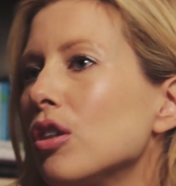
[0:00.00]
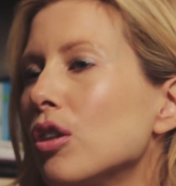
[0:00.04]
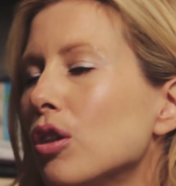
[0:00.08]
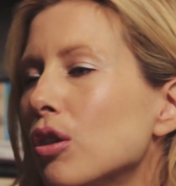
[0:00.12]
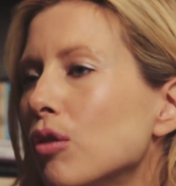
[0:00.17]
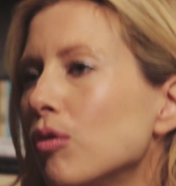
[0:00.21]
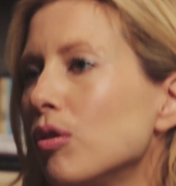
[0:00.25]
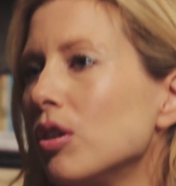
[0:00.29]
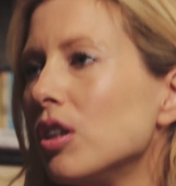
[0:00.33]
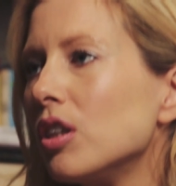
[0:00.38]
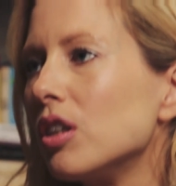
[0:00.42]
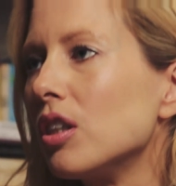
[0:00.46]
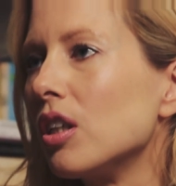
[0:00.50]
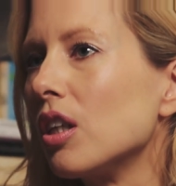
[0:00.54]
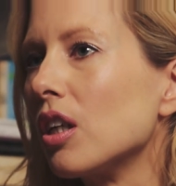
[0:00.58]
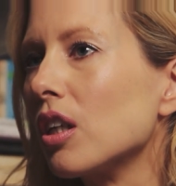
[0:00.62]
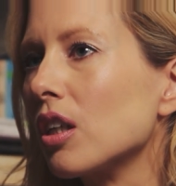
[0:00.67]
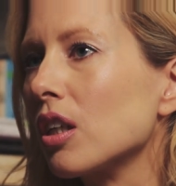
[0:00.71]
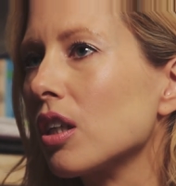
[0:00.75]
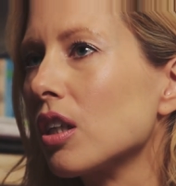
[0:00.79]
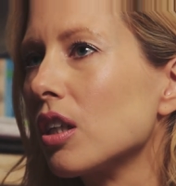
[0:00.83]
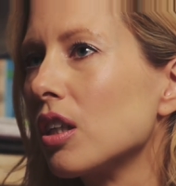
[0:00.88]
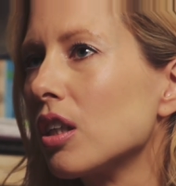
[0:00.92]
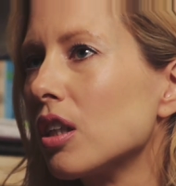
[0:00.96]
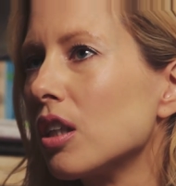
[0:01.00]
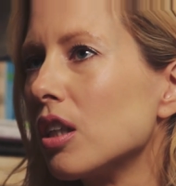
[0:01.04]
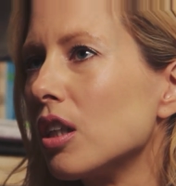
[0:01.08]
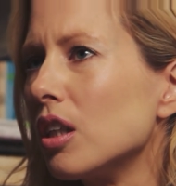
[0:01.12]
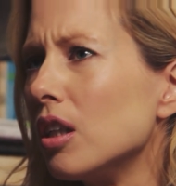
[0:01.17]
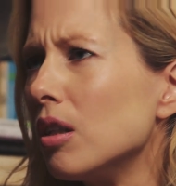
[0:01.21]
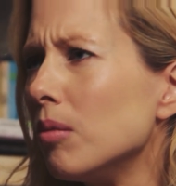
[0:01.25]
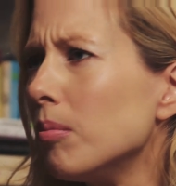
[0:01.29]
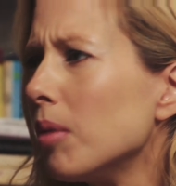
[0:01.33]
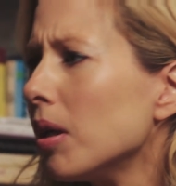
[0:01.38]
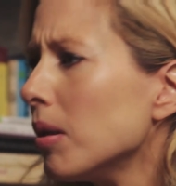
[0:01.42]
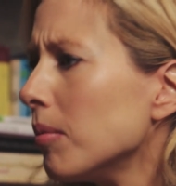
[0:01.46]
a lunatic,
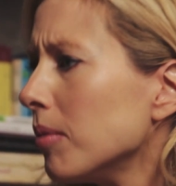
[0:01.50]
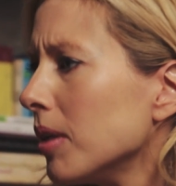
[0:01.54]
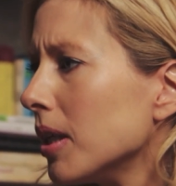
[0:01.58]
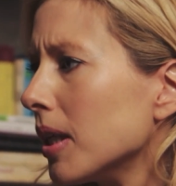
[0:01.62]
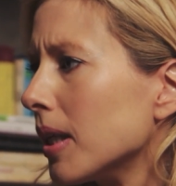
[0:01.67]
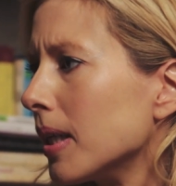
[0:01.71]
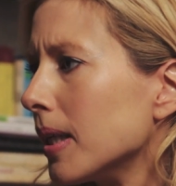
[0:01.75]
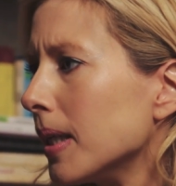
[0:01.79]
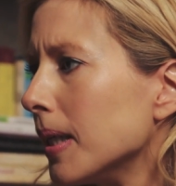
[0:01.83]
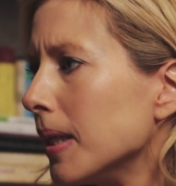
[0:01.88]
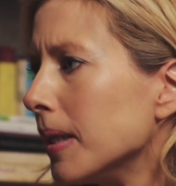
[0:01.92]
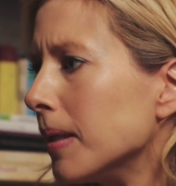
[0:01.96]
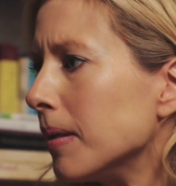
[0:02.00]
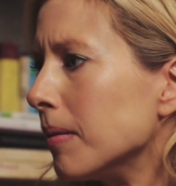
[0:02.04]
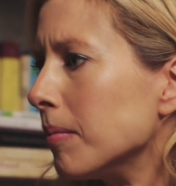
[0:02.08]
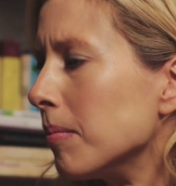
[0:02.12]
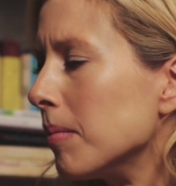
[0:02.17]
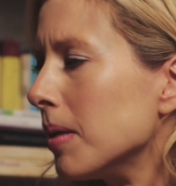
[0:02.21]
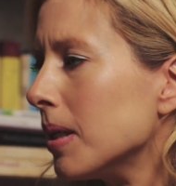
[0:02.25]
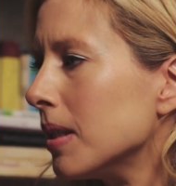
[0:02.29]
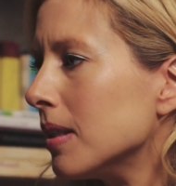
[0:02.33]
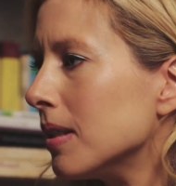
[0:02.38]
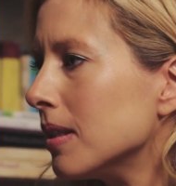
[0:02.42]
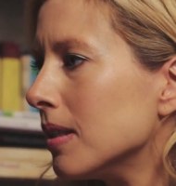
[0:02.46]
and maybe I am.